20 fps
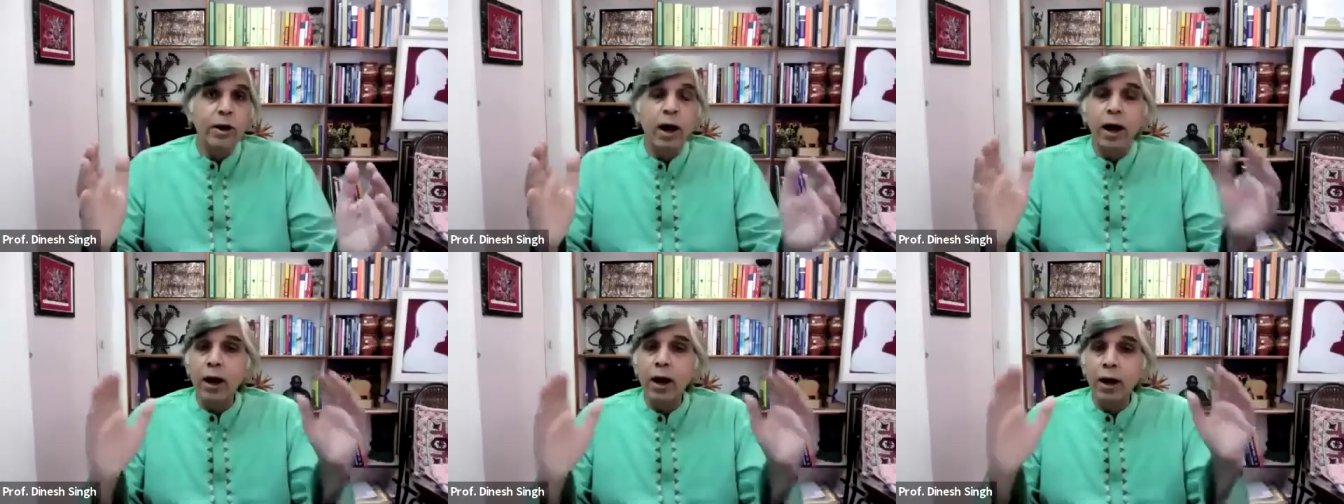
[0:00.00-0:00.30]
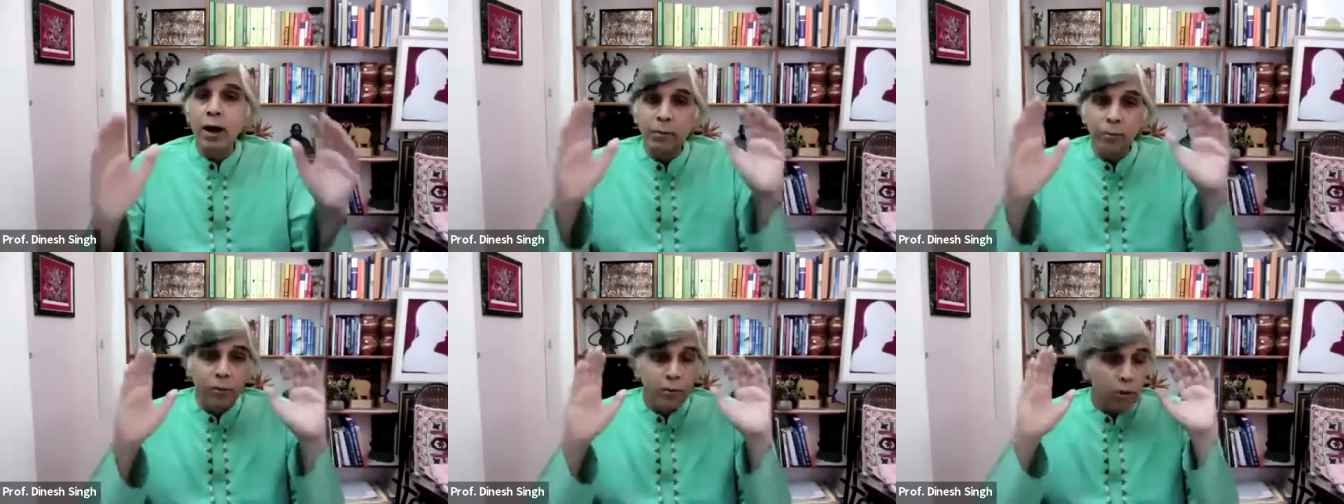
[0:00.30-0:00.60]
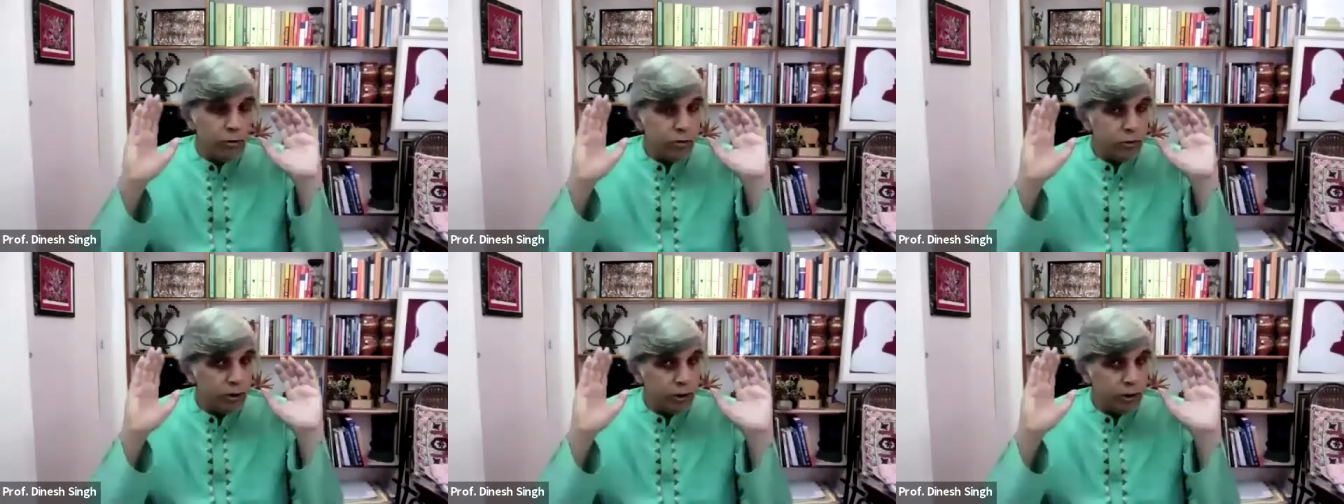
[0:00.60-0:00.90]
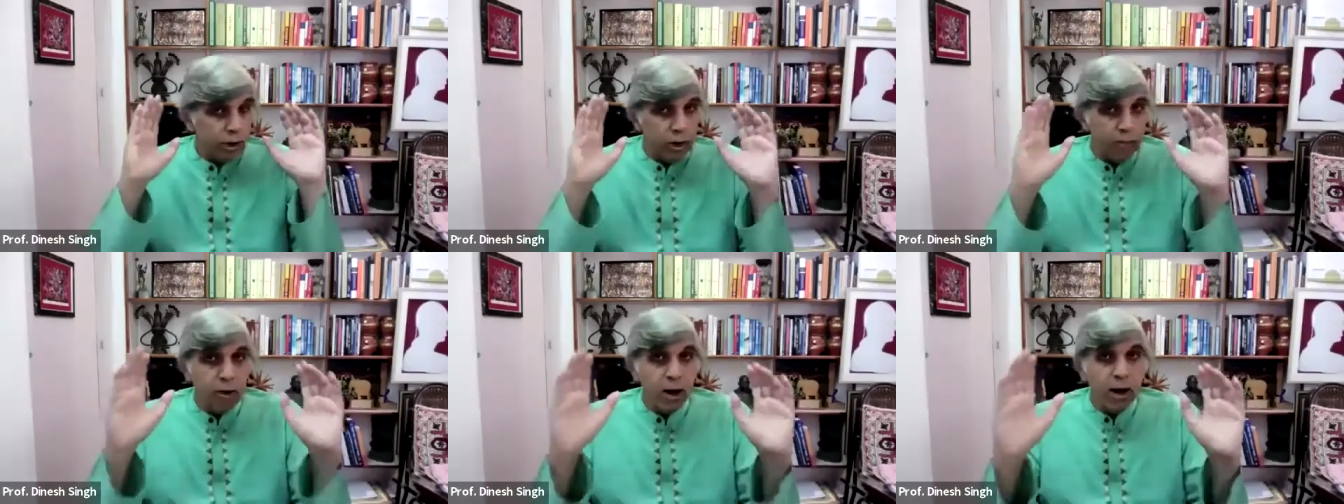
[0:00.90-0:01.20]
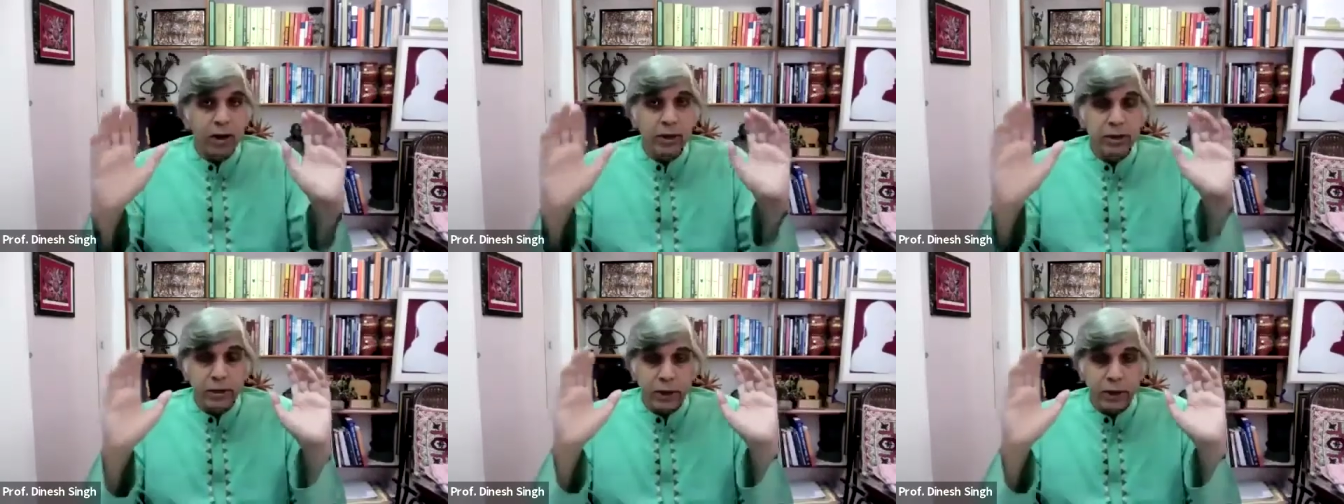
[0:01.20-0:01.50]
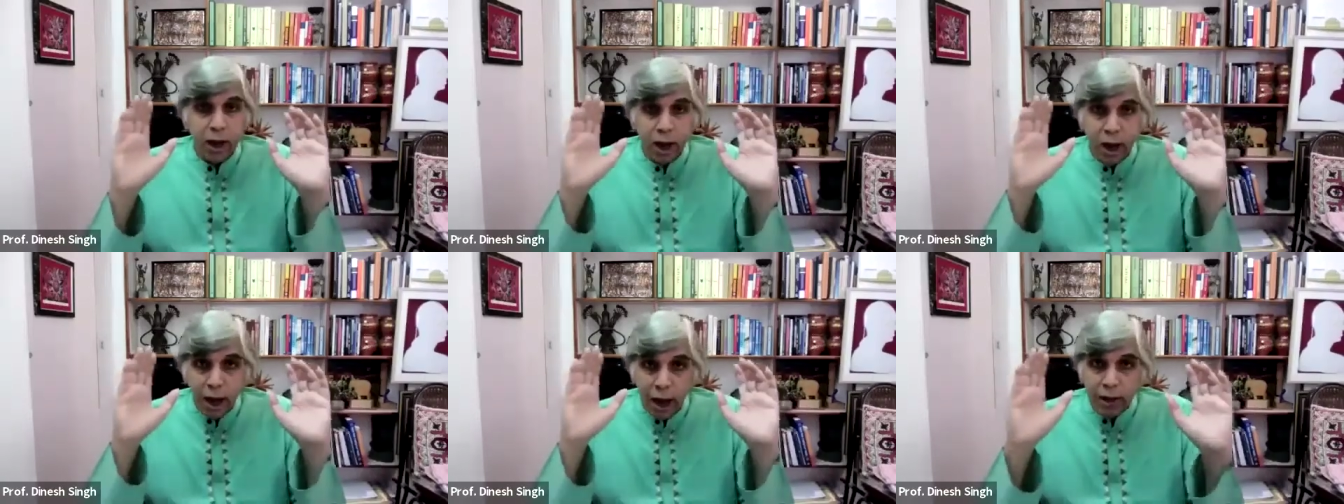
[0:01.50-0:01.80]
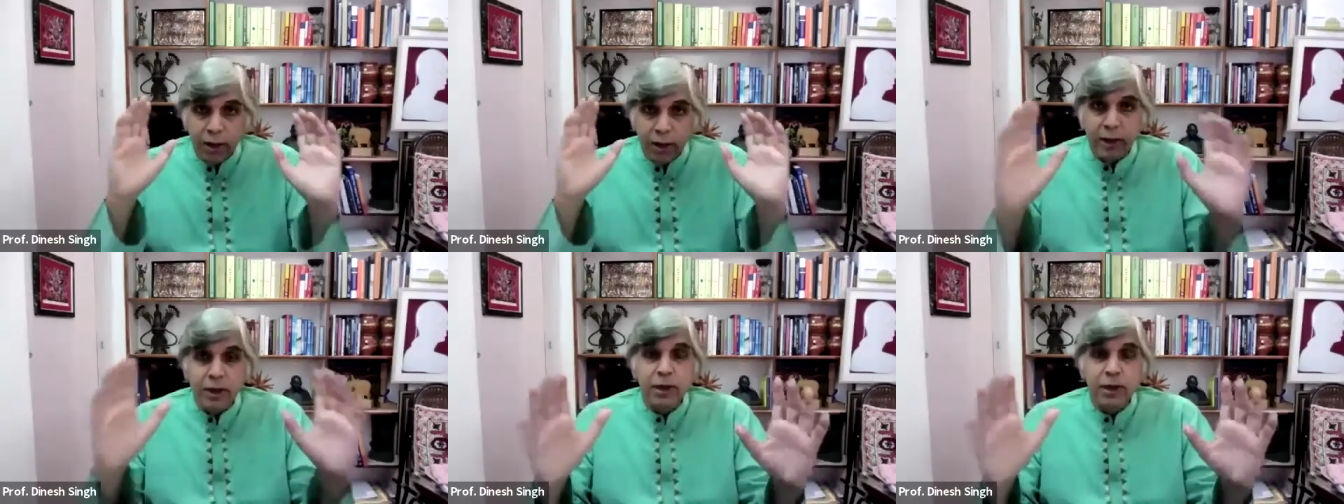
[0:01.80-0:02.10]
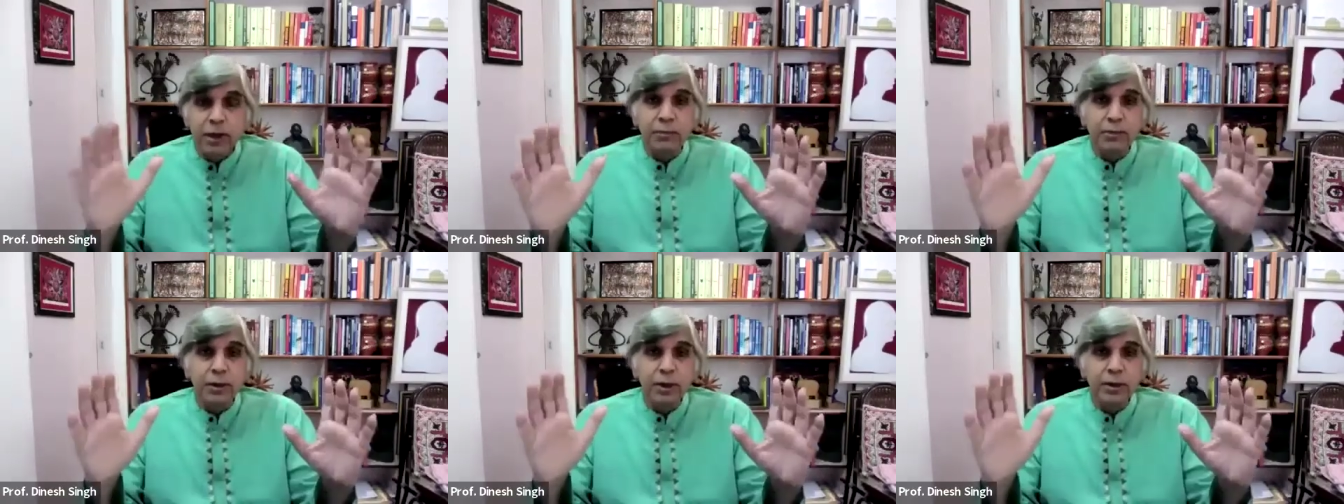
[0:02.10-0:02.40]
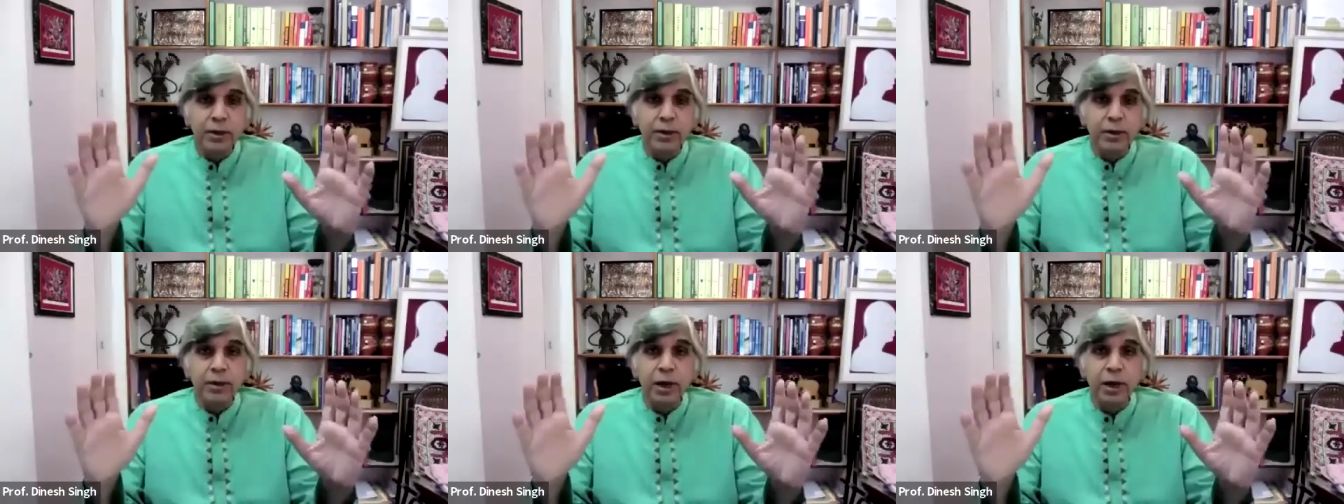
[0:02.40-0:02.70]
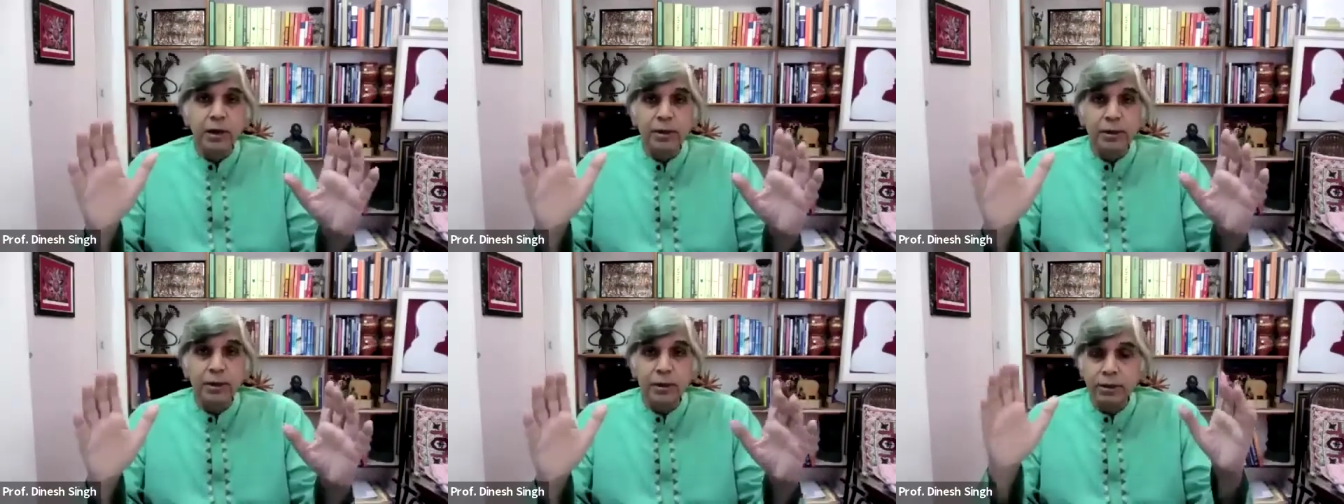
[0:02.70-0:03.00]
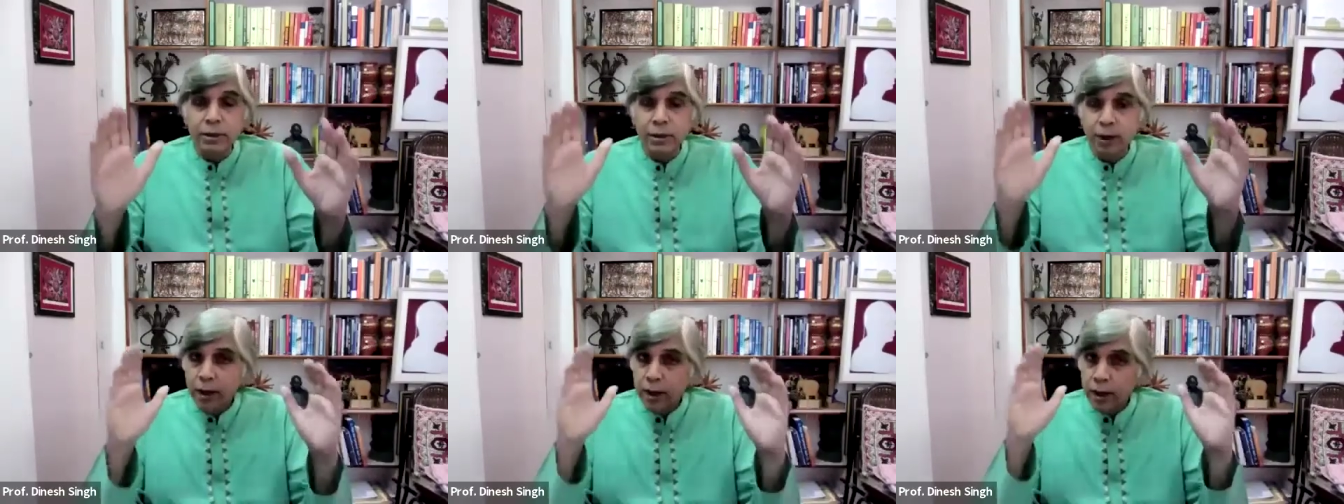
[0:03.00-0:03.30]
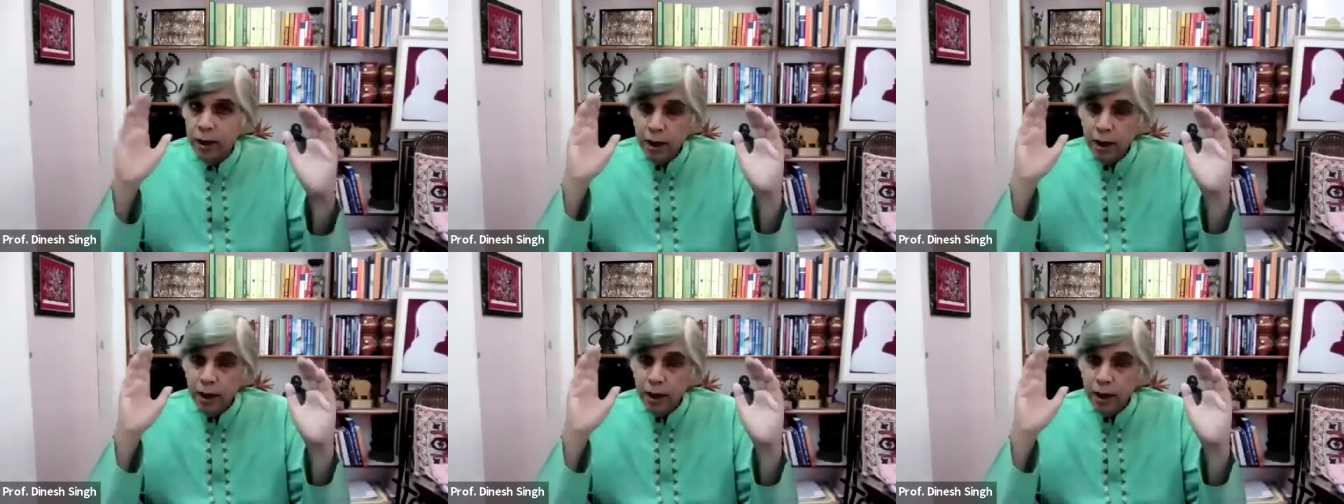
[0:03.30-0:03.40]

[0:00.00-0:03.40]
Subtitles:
Dr. Kamar is a highly respected scientist,